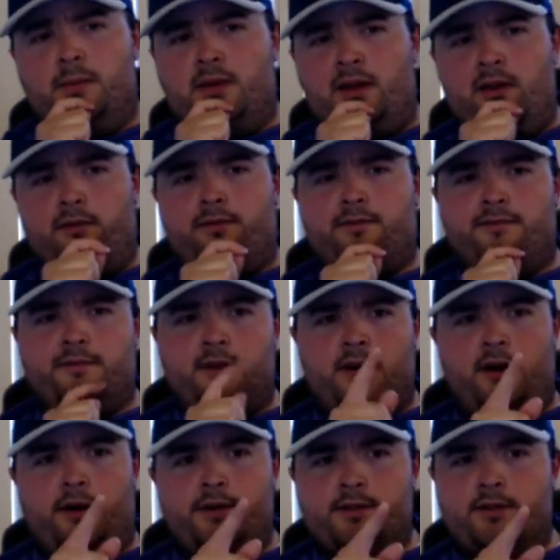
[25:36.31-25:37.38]
If the
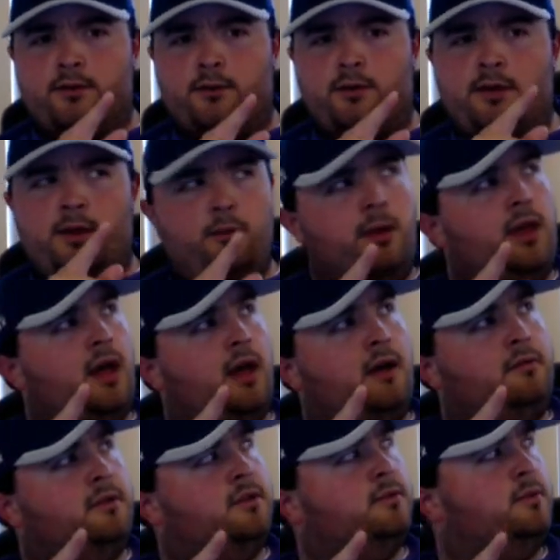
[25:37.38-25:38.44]
card store that we
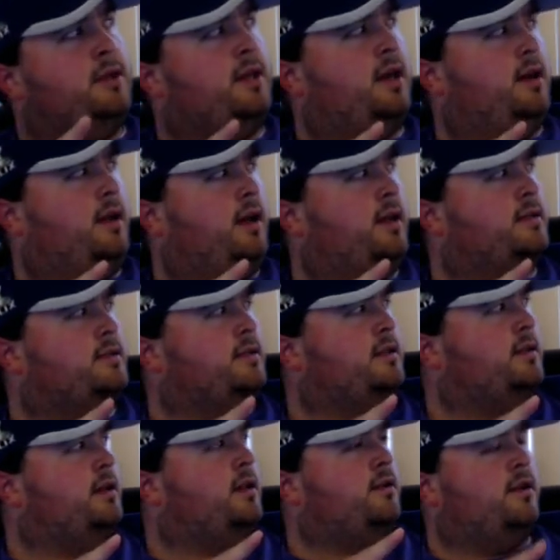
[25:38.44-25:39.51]
have this weekend has
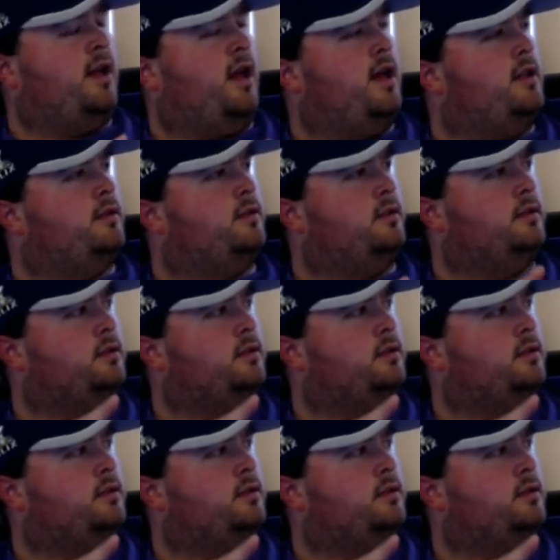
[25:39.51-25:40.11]
internet,